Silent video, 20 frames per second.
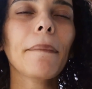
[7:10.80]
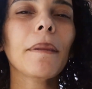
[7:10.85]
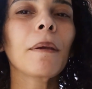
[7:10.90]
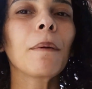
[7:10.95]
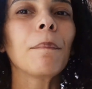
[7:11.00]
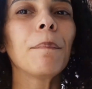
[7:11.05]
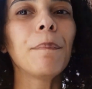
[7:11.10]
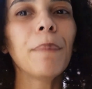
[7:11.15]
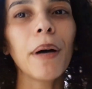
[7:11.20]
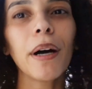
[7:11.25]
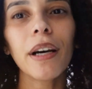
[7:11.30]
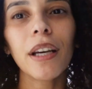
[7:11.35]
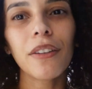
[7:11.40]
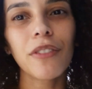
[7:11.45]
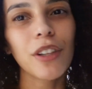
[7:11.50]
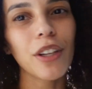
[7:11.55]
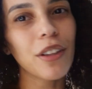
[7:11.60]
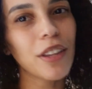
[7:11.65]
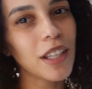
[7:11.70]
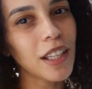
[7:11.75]
But
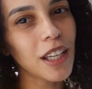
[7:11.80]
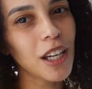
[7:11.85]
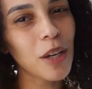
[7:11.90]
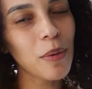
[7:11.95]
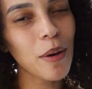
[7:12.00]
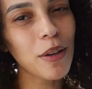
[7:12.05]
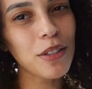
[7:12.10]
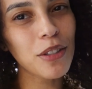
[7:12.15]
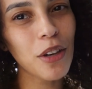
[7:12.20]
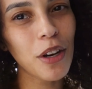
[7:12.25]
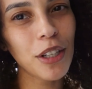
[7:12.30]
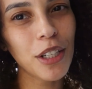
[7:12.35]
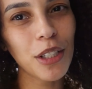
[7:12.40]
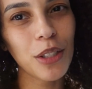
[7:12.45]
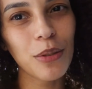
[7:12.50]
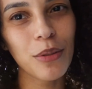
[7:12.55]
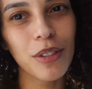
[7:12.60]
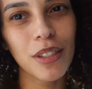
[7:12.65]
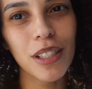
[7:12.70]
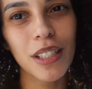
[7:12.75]
if you're thinking about starting
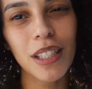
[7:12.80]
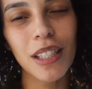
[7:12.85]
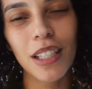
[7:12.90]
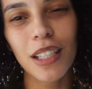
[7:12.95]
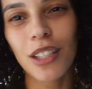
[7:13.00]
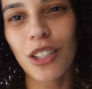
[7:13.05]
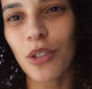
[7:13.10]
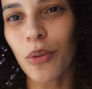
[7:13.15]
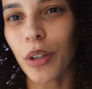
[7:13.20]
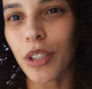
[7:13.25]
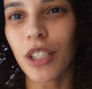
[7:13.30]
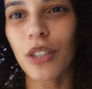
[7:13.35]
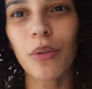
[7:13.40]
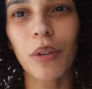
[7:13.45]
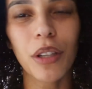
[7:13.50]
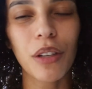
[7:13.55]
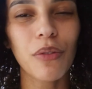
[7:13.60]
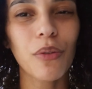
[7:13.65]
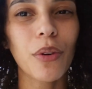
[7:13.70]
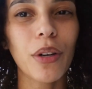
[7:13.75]
UGC in
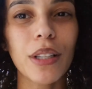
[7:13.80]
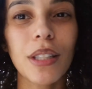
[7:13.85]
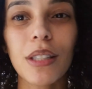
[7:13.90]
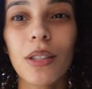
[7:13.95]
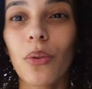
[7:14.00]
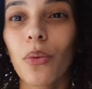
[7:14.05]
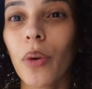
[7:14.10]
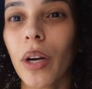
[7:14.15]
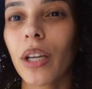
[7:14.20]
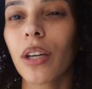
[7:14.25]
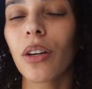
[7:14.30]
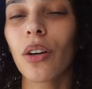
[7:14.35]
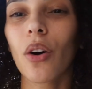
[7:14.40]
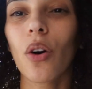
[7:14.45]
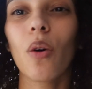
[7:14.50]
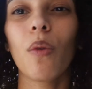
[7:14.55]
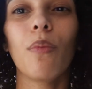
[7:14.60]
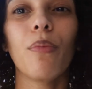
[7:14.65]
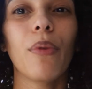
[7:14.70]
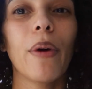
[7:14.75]
2024, it's the way to
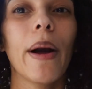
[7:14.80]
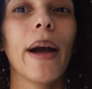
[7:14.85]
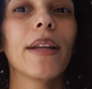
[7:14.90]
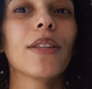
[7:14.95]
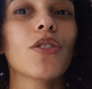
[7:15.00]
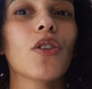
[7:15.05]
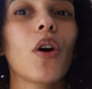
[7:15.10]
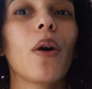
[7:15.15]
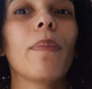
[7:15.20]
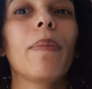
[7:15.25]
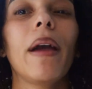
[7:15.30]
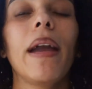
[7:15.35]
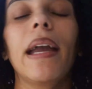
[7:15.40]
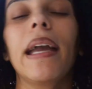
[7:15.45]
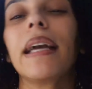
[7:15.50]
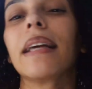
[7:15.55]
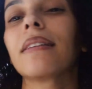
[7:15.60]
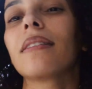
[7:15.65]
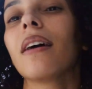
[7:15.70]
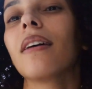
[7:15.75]
go. Brands are
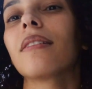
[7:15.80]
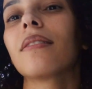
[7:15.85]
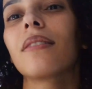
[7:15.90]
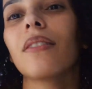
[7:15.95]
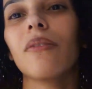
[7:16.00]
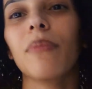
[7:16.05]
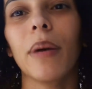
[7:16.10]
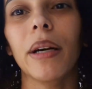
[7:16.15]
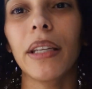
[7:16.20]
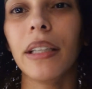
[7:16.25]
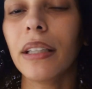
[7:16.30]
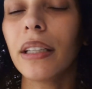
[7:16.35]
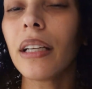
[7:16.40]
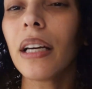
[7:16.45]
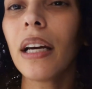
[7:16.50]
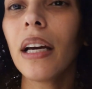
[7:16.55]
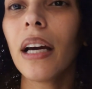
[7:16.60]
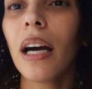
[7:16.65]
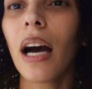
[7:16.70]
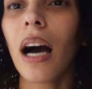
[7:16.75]
paying tons of money.
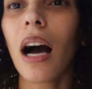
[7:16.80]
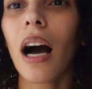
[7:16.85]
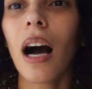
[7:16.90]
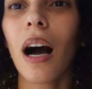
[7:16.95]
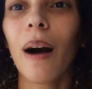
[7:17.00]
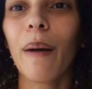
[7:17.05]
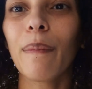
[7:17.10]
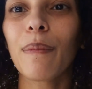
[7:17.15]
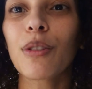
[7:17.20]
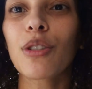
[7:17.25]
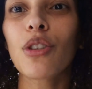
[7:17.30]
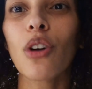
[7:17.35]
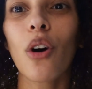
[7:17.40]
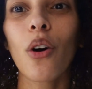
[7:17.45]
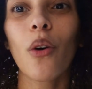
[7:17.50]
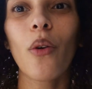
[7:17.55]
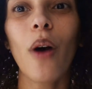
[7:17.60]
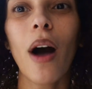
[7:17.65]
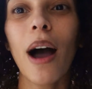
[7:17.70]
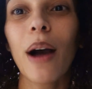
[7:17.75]

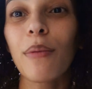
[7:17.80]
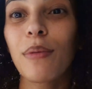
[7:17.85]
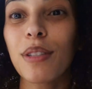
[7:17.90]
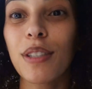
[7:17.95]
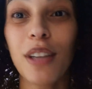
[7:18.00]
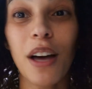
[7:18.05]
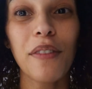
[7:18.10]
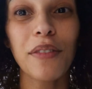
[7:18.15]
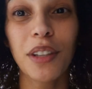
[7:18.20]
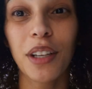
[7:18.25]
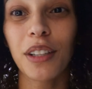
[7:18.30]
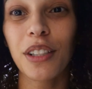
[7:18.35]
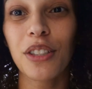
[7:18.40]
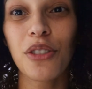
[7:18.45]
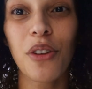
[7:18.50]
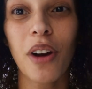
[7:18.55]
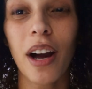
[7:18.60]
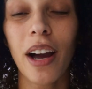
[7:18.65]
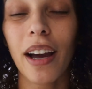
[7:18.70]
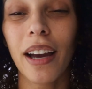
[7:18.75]
So I would definitely
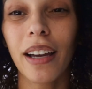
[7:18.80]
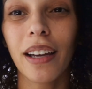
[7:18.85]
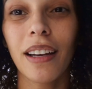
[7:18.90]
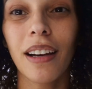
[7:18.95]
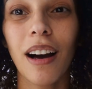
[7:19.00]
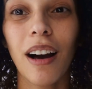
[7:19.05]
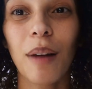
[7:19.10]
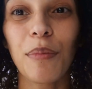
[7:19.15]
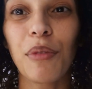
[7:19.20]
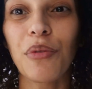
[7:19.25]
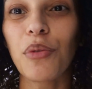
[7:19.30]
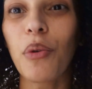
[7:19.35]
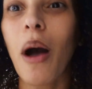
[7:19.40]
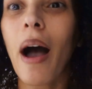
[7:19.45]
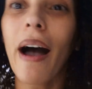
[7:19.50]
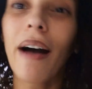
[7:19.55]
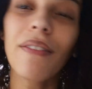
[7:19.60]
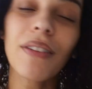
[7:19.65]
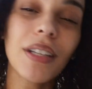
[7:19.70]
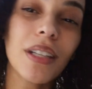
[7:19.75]
try. If you
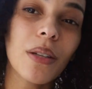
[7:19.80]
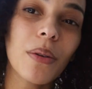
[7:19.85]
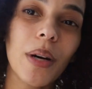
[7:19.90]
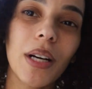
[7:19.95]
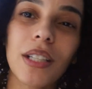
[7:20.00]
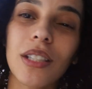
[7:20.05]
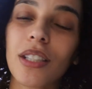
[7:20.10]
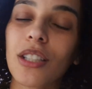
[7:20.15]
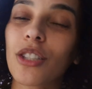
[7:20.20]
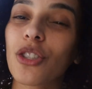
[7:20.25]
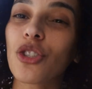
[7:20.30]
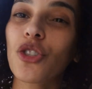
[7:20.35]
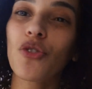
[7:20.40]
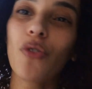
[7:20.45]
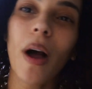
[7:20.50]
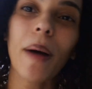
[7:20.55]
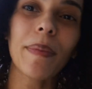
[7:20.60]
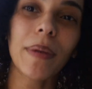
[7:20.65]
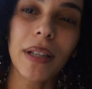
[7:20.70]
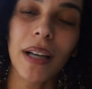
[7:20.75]
have any questions,
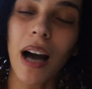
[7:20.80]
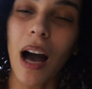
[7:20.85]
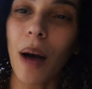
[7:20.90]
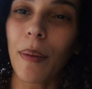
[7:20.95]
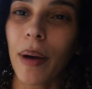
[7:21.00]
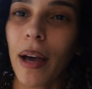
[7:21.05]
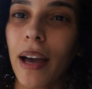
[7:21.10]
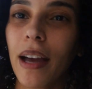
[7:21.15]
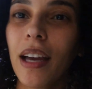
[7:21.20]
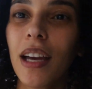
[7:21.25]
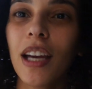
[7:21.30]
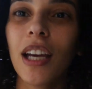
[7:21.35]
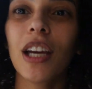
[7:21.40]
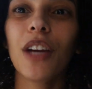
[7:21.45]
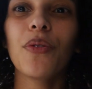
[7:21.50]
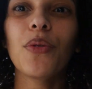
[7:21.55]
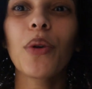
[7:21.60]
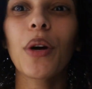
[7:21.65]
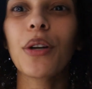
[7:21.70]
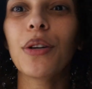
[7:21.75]
drop a comment.
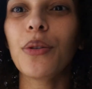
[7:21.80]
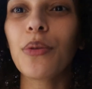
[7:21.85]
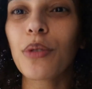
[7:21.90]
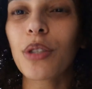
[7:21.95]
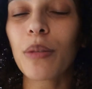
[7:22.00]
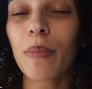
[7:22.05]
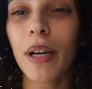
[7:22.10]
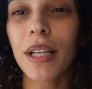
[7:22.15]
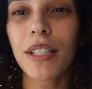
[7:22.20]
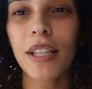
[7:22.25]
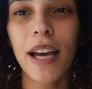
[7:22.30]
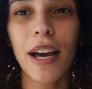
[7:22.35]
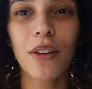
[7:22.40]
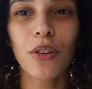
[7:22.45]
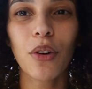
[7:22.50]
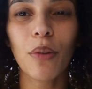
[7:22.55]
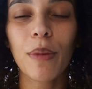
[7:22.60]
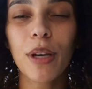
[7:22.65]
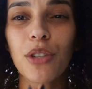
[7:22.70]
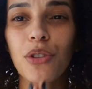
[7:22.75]
If you are new to my
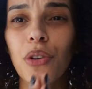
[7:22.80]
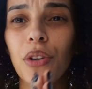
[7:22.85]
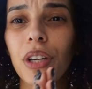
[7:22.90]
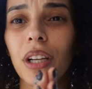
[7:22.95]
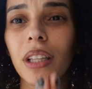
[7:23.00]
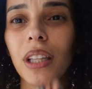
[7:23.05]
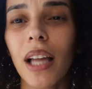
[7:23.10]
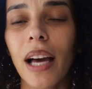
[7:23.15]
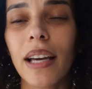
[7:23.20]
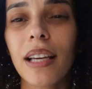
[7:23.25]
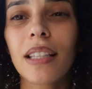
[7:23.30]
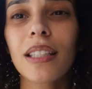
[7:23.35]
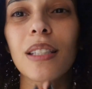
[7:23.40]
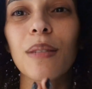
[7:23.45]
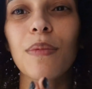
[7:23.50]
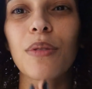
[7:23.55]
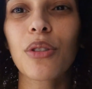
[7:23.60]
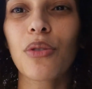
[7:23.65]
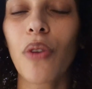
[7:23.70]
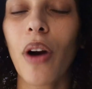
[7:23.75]
channel, make sure to like,
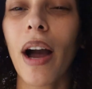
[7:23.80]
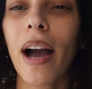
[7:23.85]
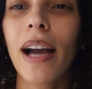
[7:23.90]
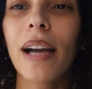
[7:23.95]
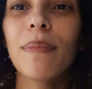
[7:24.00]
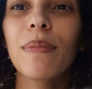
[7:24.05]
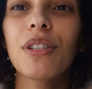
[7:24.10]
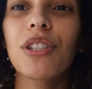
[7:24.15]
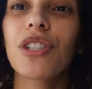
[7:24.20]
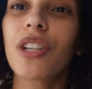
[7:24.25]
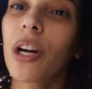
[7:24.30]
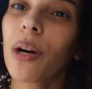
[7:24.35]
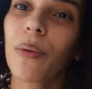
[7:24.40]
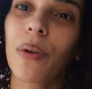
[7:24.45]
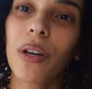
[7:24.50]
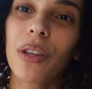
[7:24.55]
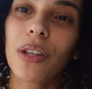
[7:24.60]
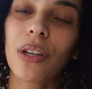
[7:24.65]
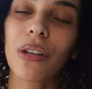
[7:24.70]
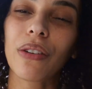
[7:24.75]
subscribe, share
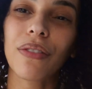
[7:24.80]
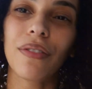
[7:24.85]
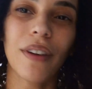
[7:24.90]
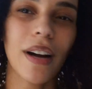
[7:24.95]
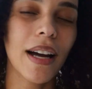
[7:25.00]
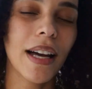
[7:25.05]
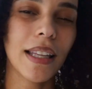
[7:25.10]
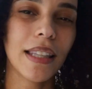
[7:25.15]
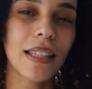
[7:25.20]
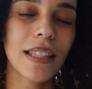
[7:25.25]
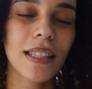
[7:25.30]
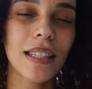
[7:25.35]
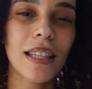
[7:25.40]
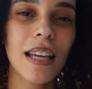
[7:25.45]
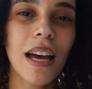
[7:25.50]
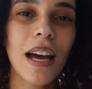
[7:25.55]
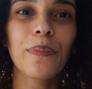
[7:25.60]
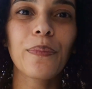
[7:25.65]
with your friends,